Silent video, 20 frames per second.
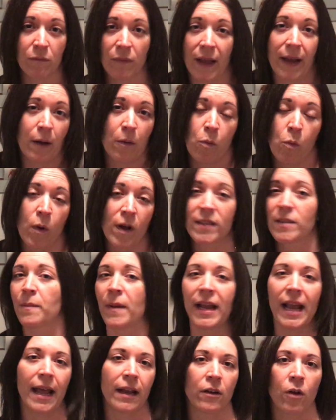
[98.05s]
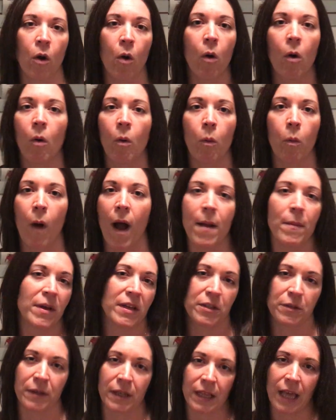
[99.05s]
Like, what's my end goal? Why am
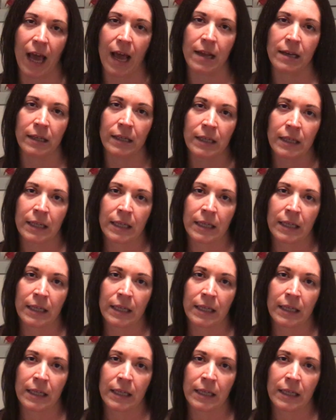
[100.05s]
I doing that?